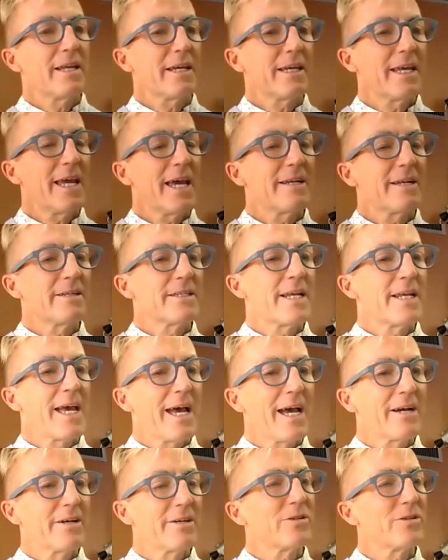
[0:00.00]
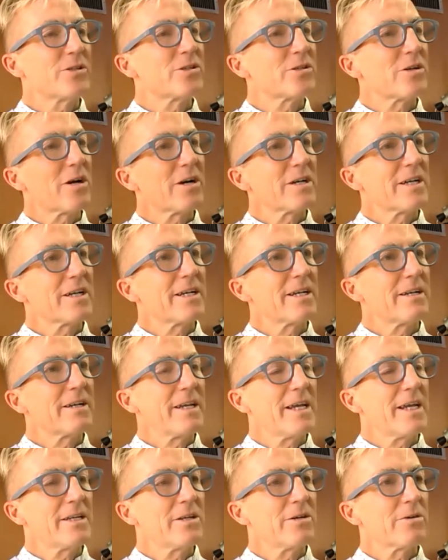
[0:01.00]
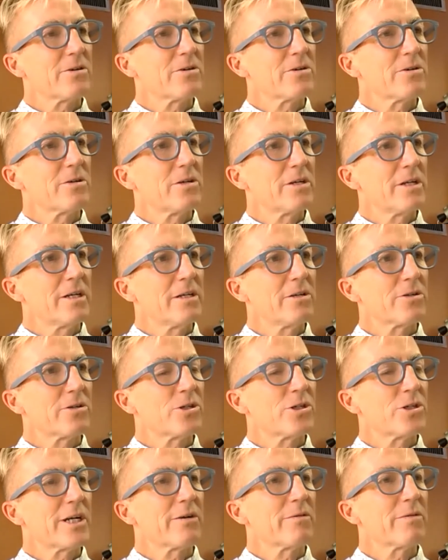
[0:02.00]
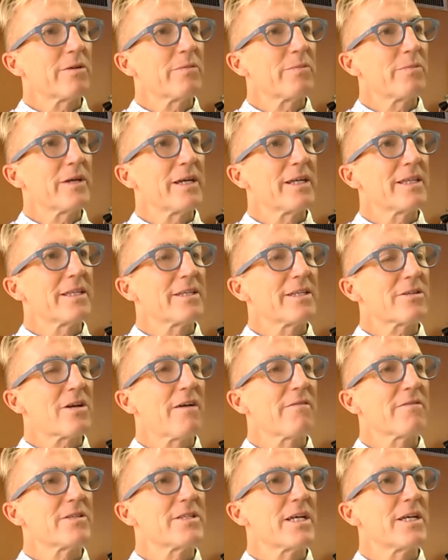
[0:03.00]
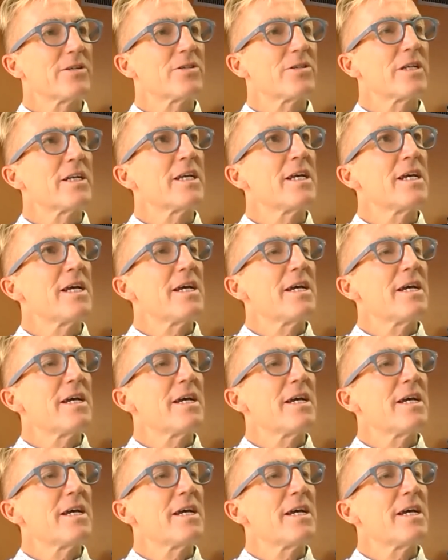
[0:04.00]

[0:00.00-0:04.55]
again to how you started it in your share with me, this conversation,